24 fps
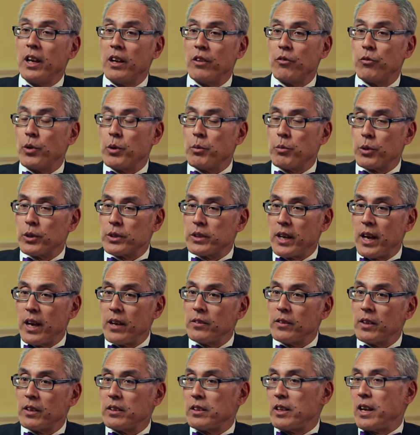If we
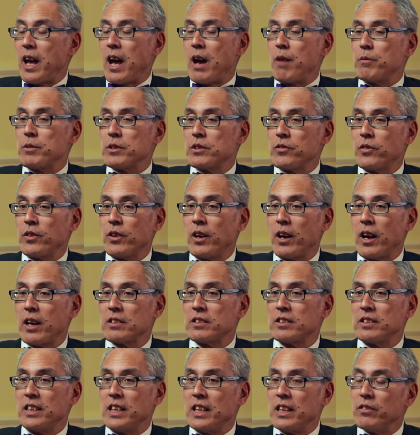pretend that the atmosphere
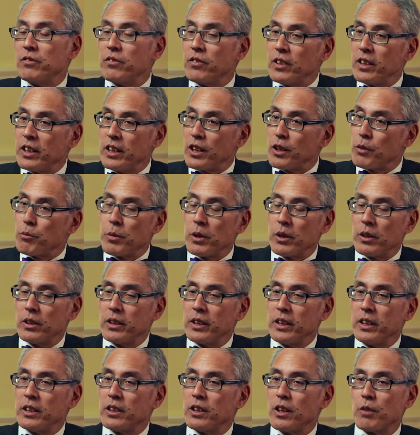has an infinite
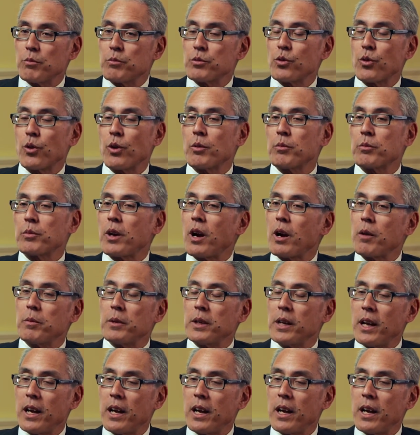ability to absorb carbon